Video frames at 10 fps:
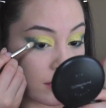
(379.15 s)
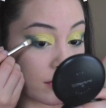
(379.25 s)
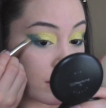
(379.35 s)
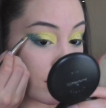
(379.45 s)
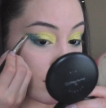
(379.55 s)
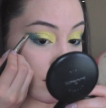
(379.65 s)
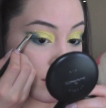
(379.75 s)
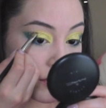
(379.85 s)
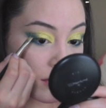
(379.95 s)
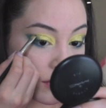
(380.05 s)

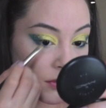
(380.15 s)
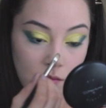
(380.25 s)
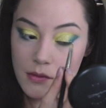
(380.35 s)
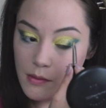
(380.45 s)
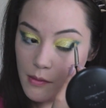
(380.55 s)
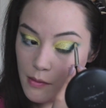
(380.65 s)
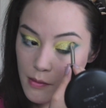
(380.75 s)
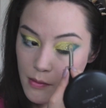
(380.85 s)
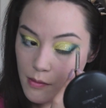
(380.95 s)
No one is speaking in this clip.